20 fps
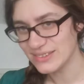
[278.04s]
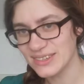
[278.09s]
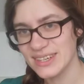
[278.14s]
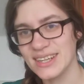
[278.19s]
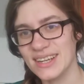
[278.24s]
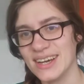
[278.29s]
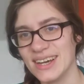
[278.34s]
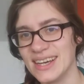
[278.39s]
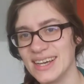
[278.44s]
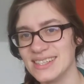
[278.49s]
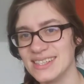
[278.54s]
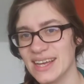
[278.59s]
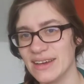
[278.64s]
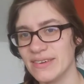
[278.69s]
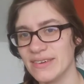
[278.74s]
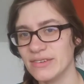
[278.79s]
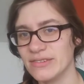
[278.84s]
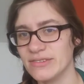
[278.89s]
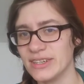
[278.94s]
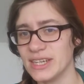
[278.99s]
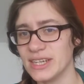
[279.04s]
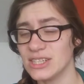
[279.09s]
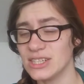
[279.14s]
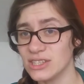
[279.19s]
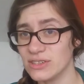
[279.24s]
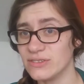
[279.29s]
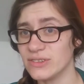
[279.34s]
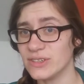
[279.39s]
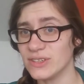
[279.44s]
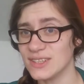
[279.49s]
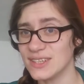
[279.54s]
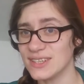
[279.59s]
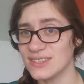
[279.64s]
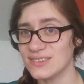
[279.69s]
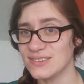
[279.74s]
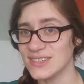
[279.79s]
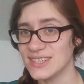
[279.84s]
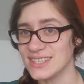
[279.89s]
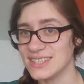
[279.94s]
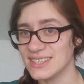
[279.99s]
realised, having finished a few
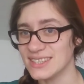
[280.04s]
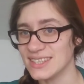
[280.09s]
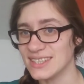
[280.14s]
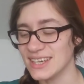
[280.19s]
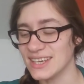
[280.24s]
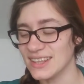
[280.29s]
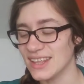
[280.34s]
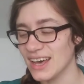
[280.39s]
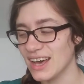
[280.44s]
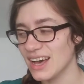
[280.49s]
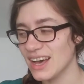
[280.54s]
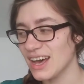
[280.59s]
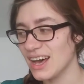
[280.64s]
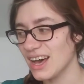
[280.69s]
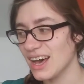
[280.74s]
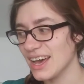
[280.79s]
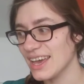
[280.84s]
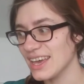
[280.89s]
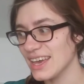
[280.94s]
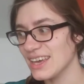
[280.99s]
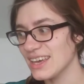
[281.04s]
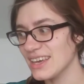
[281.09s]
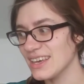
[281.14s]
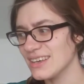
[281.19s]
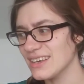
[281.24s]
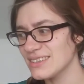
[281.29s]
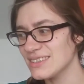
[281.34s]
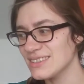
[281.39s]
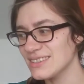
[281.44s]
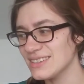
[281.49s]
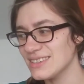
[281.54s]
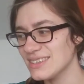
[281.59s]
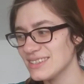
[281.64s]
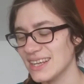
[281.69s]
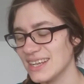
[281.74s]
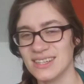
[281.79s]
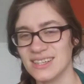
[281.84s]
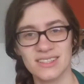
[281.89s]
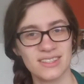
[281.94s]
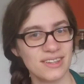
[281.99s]
things recently, that I
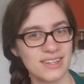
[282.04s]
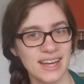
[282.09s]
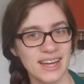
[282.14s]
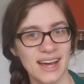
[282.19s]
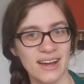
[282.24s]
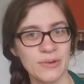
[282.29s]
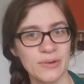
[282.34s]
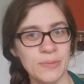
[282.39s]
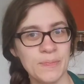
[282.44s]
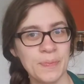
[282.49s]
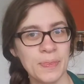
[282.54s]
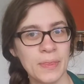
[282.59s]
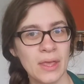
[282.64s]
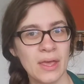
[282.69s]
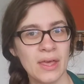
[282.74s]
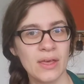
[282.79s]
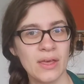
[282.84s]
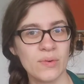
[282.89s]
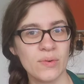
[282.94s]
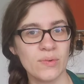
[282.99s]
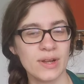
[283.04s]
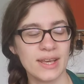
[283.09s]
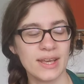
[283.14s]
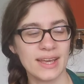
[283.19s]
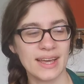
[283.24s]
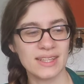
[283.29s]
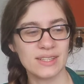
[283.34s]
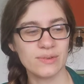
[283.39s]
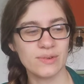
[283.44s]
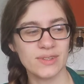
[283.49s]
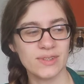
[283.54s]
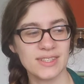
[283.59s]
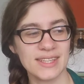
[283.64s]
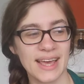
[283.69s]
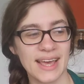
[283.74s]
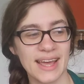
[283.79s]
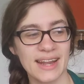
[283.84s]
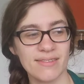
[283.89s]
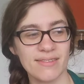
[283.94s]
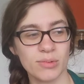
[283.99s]
tend to slow down when I get towards
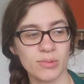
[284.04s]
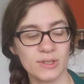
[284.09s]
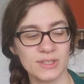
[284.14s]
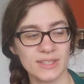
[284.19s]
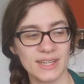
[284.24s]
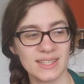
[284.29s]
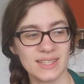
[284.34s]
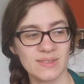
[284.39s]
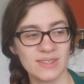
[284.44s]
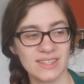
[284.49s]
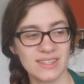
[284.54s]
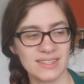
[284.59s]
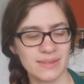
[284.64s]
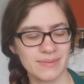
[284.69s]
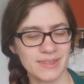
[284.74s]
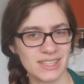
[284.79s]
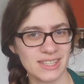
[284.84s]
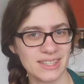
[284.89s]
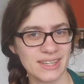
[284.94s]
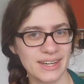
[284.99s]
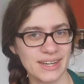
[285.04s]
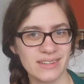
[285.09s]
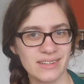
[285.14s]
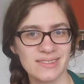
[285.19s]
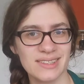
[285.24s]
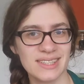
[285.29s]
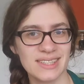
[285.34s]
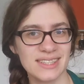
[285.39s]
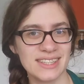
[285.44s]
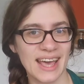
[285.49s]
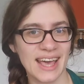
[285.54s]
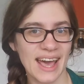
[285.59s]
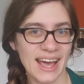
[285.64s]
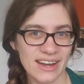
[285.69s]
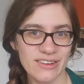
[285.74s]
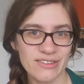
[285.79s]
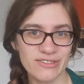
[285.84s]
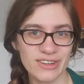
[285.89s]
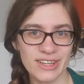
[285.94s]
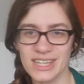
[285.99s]
the end of a project, because I'm actually kind of
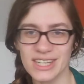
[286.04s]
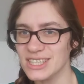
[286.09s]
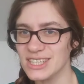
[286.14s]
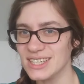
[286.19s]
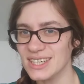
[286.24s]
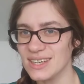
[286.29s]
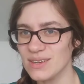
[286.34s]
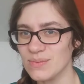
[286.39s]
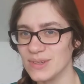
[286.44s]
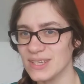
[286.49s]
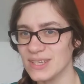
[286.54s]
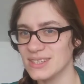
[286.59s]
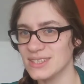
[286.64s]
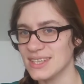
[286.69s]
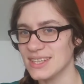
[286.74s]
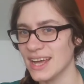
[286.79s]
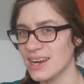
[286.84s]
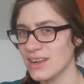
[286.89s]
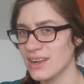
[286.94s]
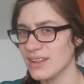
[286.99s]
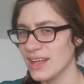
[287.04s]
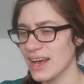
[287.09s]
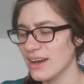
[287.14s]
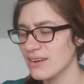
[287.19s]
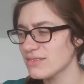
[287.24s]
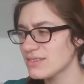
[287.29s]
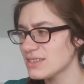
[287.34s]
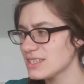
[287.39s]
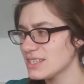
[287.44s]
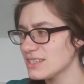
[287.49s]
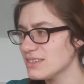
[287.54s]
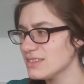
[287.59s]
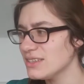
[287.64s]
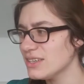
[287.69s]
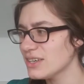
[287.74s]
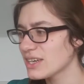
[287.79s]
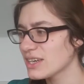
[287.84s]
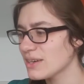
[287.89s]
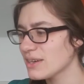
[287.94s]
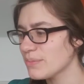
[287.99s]
scared of finishing it, because then I'll have to
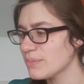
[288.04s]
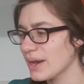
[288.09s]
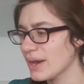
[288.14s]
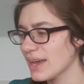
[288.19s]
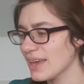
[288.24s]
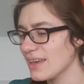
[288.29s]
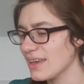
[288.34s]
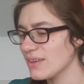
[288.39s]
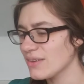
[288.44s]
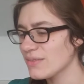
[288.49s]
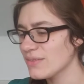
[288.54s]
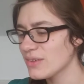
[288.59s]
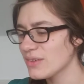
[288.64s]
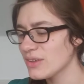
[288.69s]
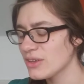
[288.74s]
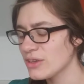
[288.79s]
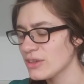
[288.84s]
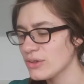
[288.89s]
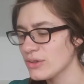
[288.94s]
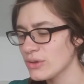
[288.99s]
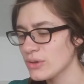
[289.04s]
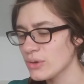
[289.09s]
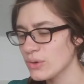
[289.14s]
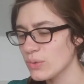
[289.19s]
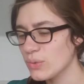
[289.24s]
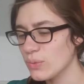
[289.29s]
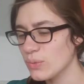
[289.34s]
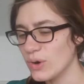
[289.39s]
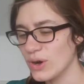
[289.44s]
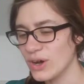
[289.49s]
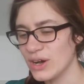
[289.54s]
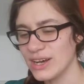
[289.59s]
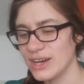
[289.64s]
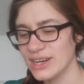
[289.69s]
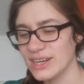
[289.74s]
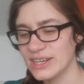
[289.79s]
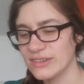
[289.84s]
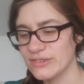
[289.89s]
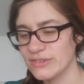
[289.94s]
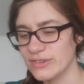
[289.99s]
look at my
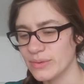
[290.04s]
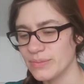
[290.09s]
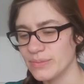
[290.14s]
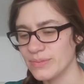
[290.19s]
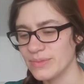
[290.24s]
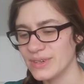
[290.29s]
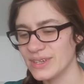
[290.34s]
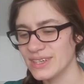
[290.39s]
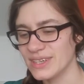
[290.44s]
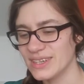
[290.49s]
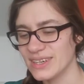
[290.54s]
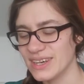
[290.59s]
work from